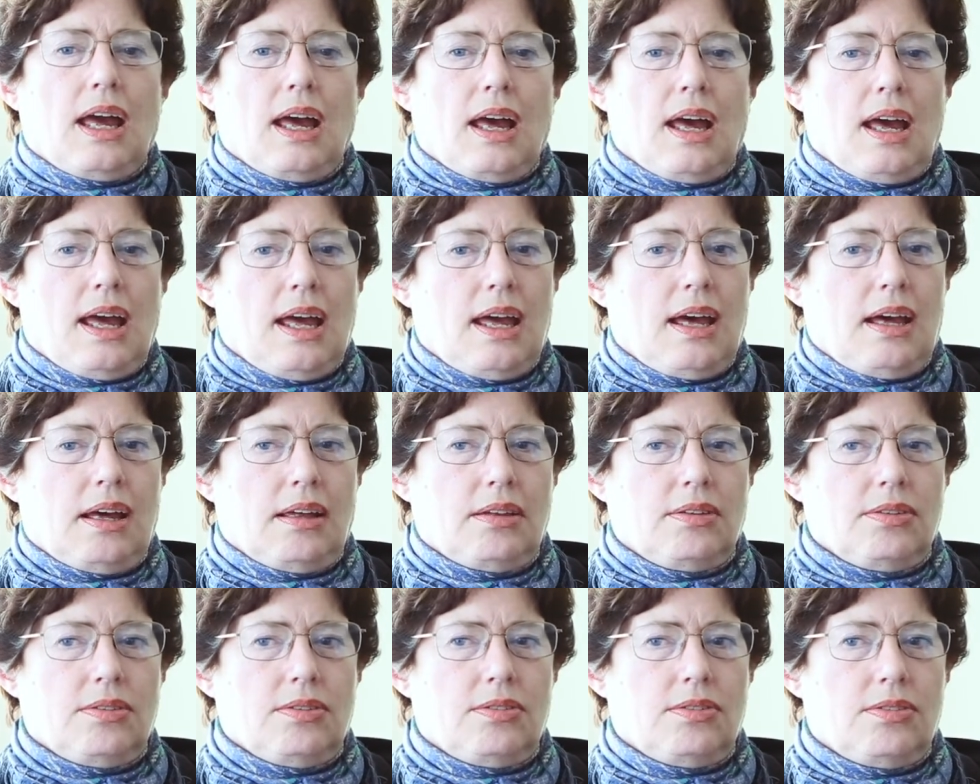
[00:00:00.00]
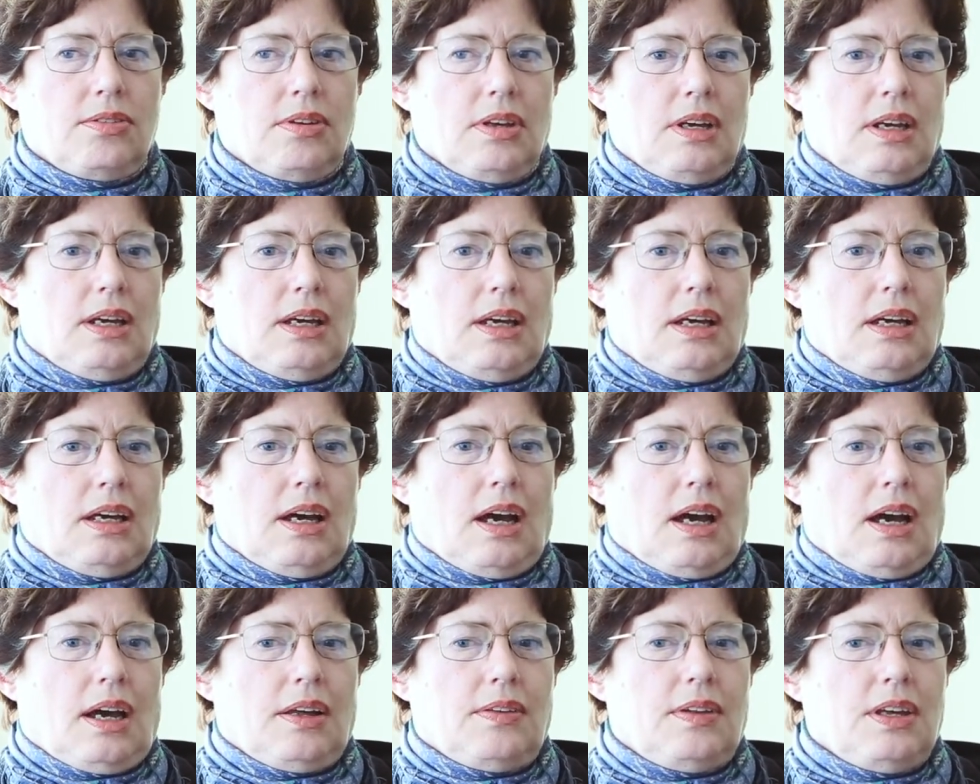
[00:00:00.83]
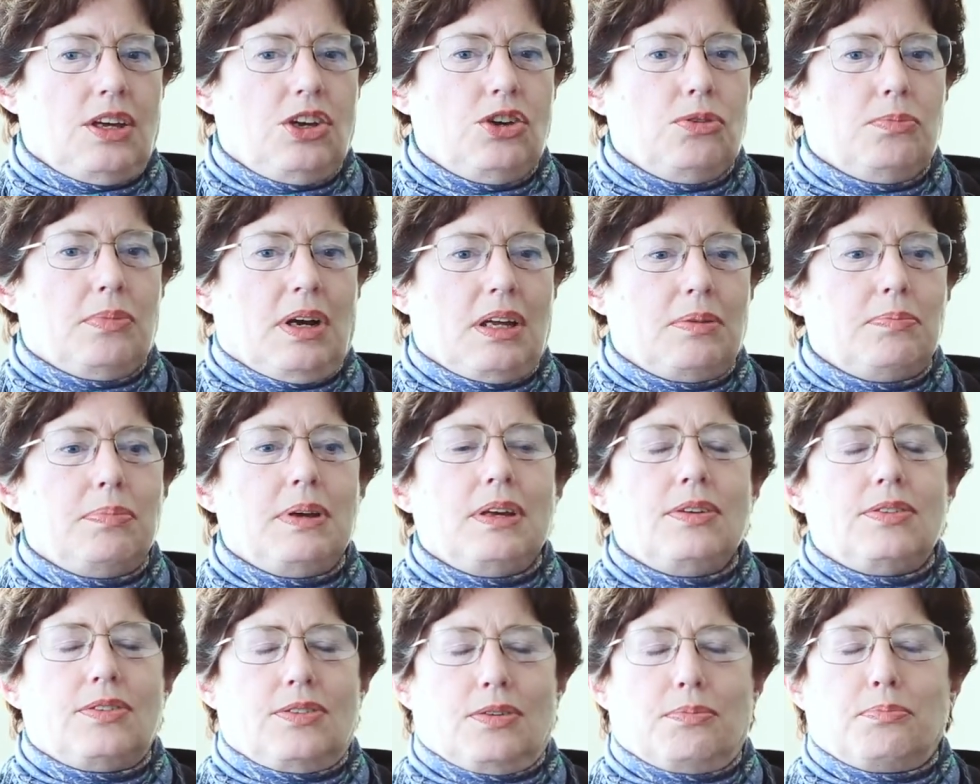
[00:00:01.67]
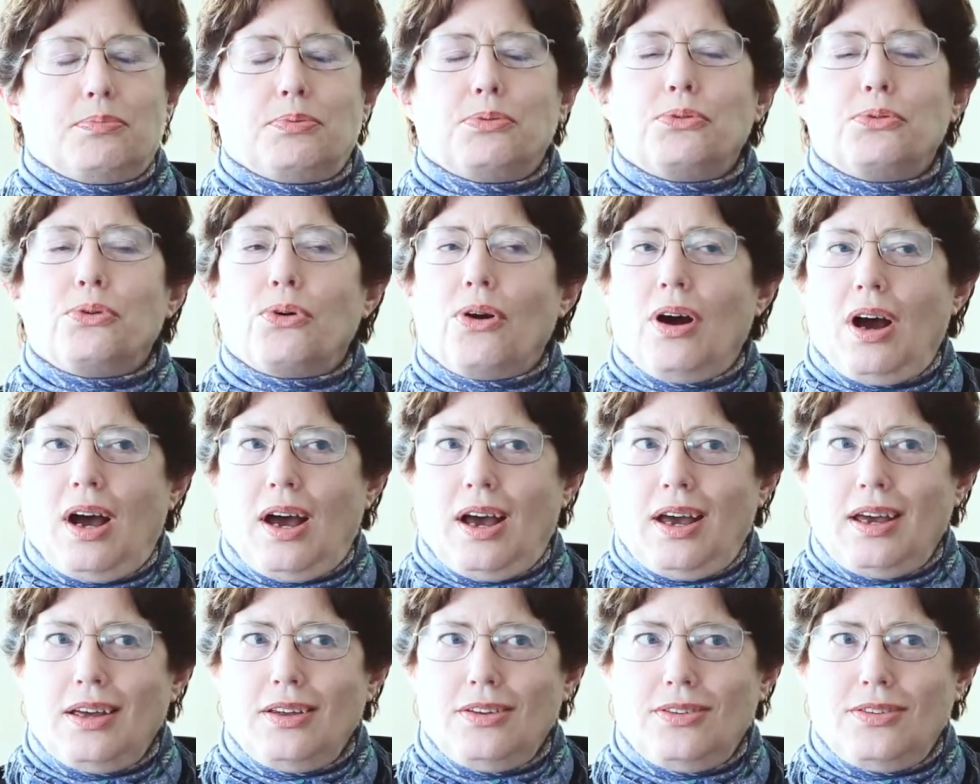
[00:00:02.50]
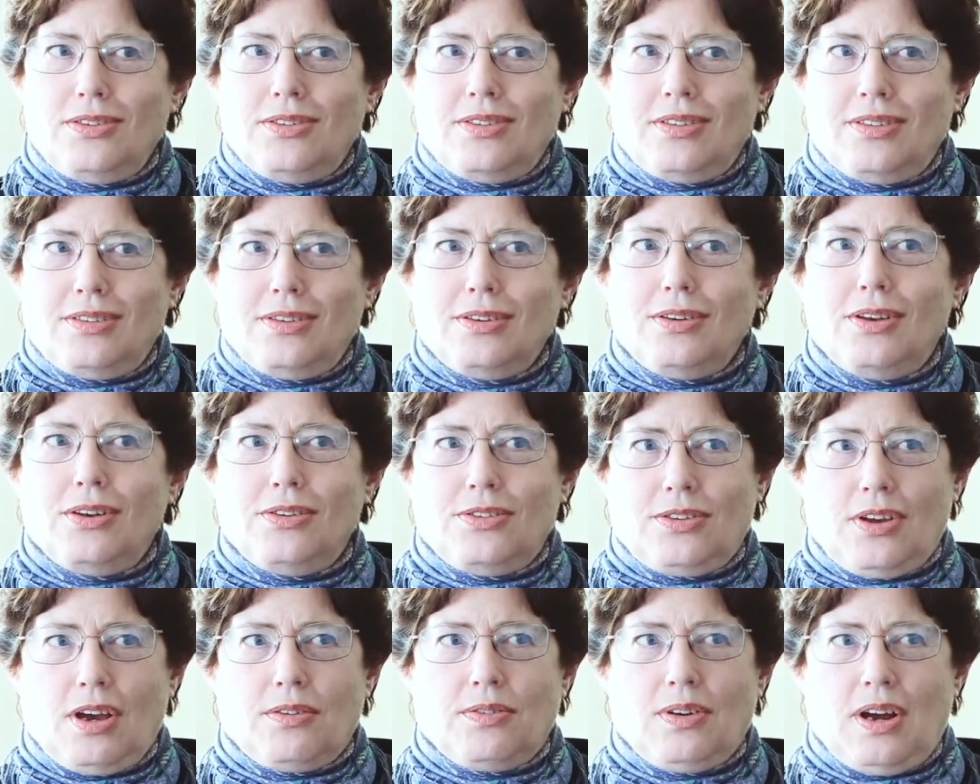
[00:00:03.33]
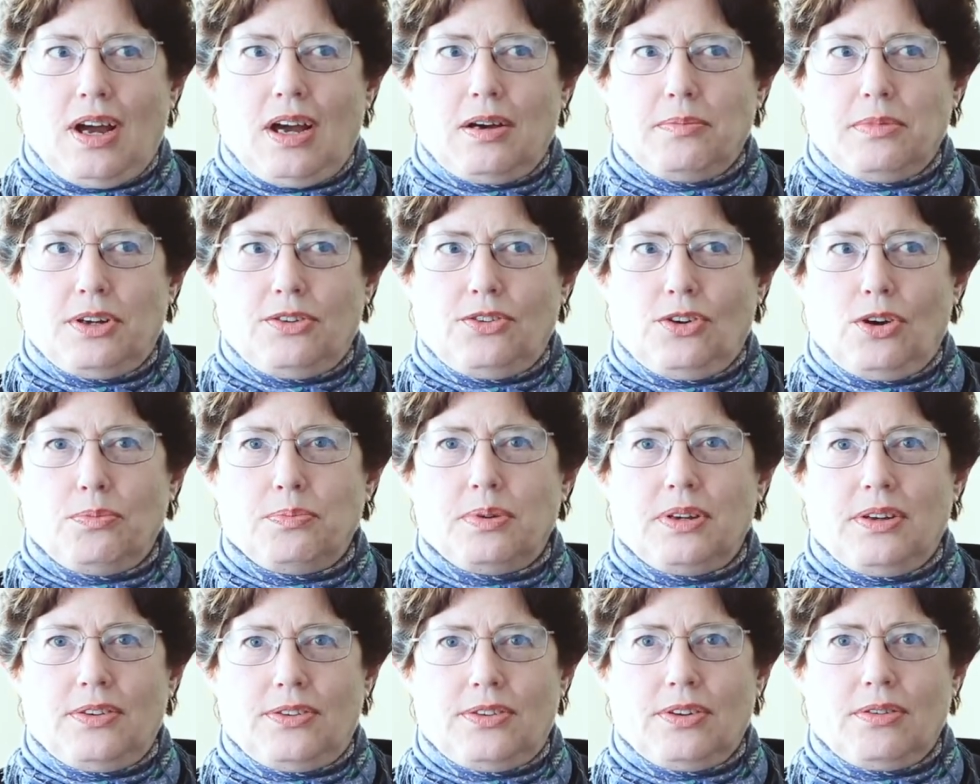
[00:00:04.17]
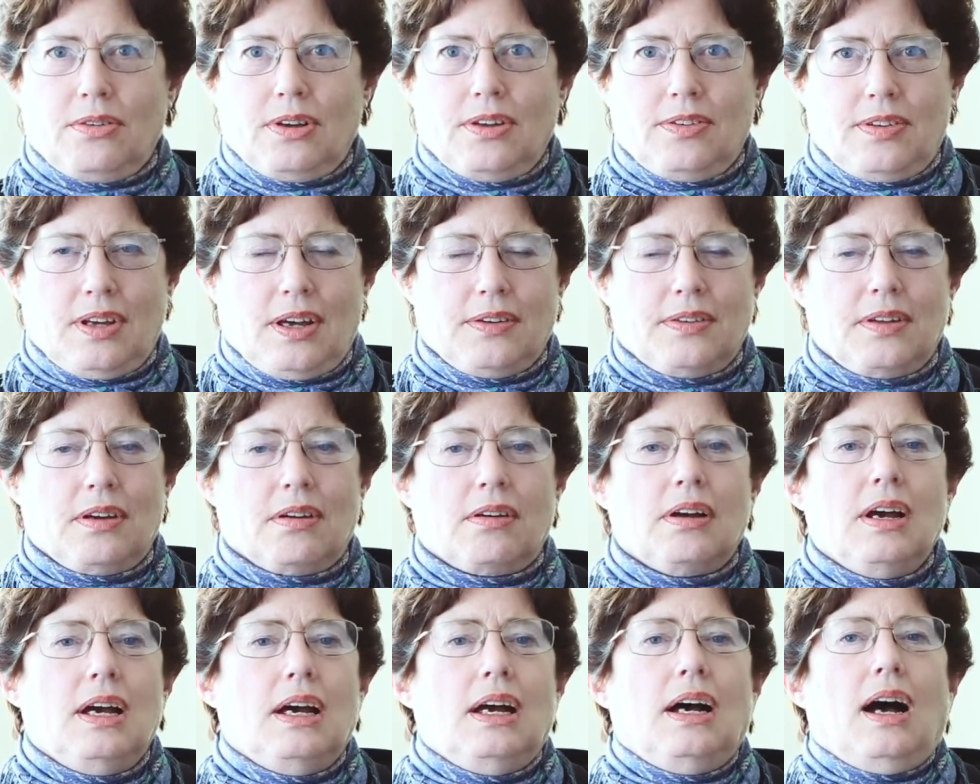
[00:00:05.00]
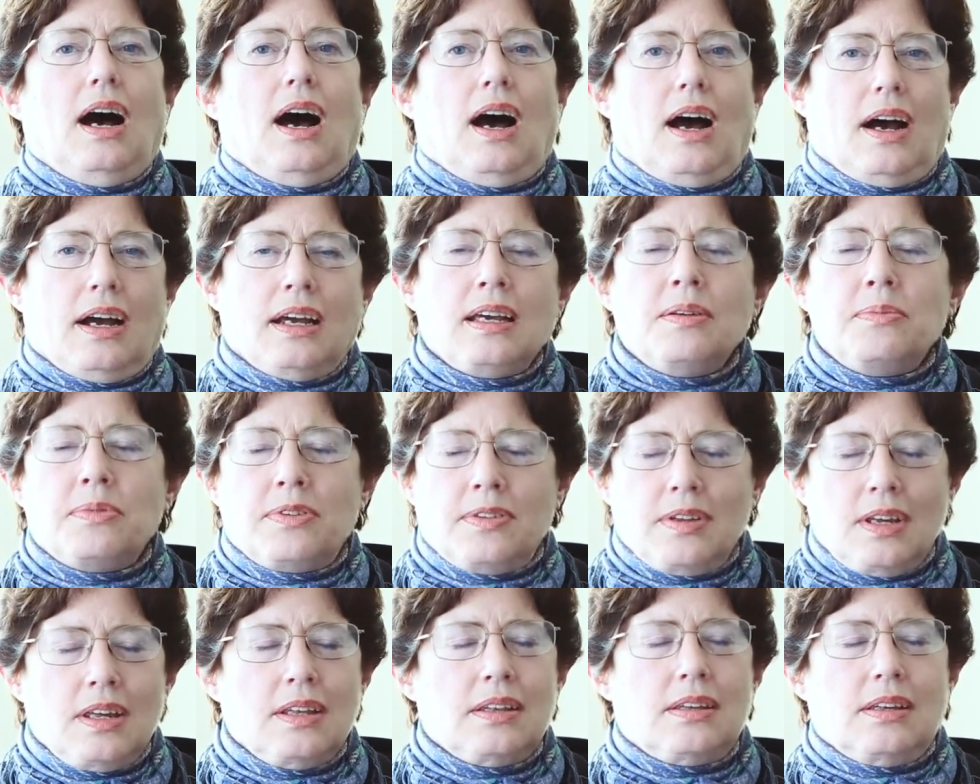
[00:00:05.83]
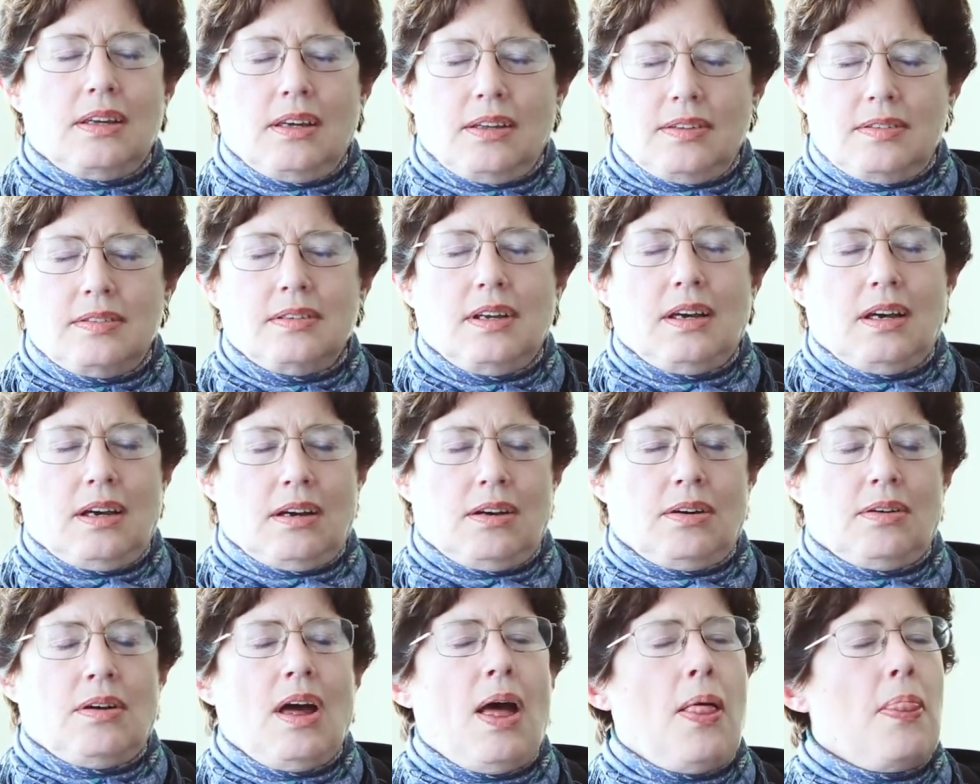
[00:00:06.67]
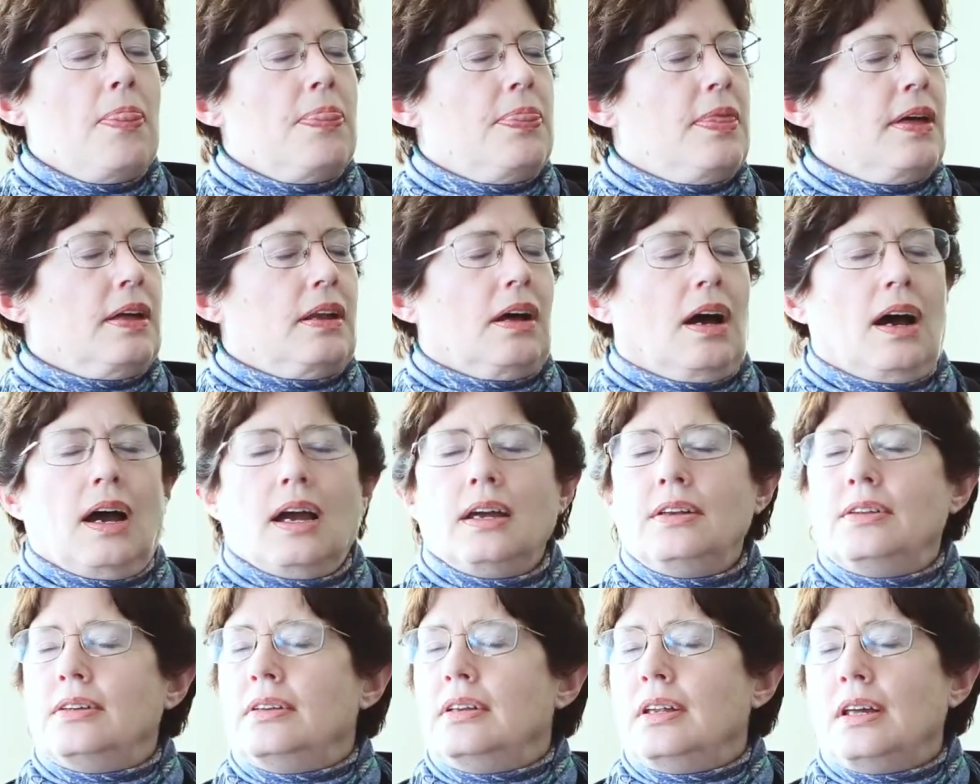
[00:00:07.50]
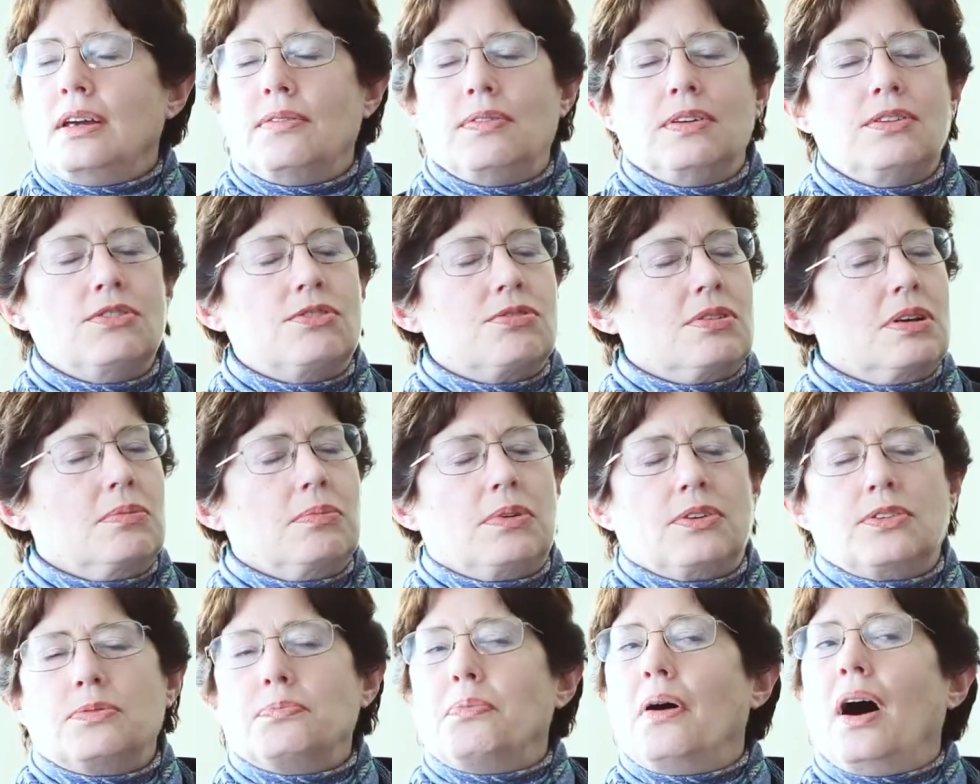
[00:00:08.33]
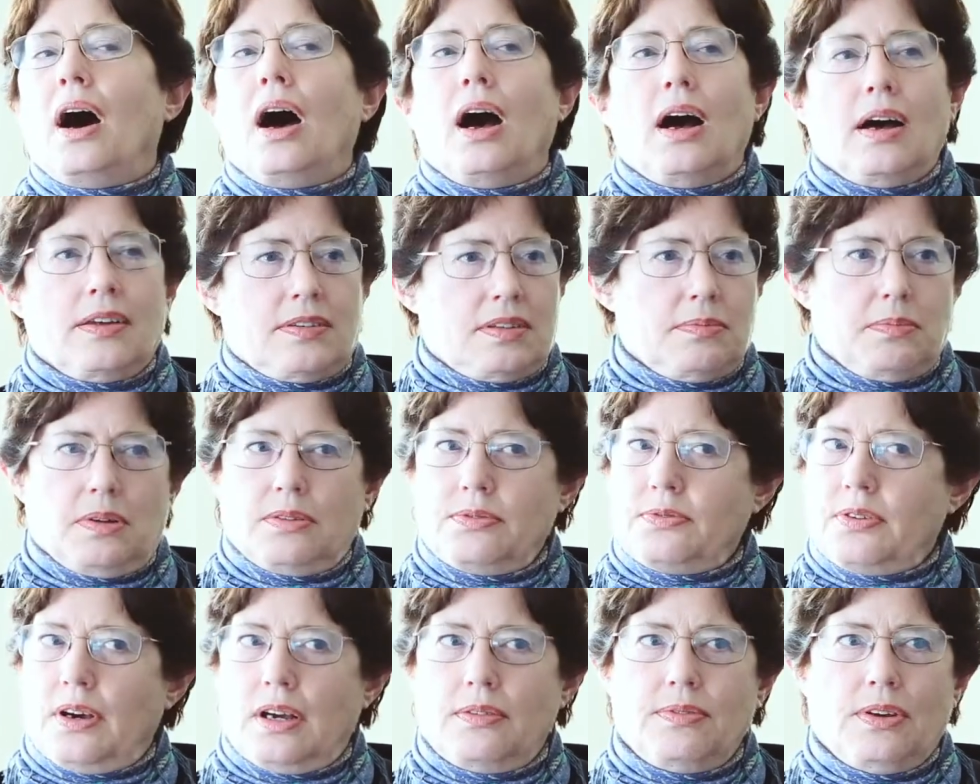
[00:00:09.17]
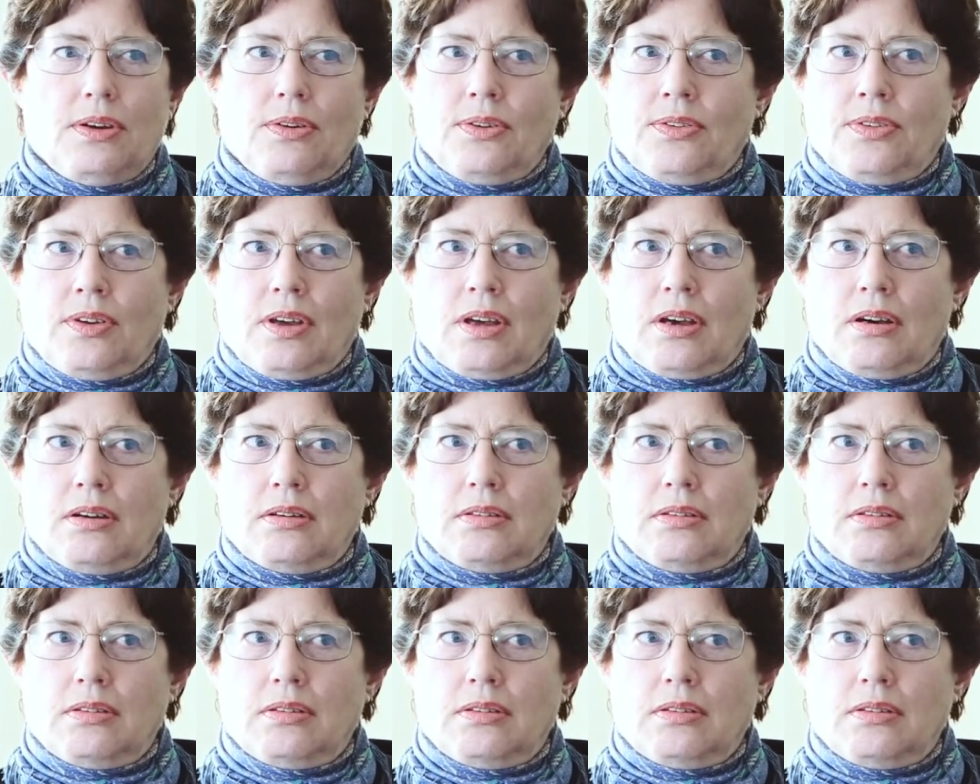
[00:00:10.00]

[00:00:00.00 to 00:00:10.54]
and I think you might be surprised to discover how much openness there is out there. I am seeing things now that I didn't even dream was possible 5 years ago.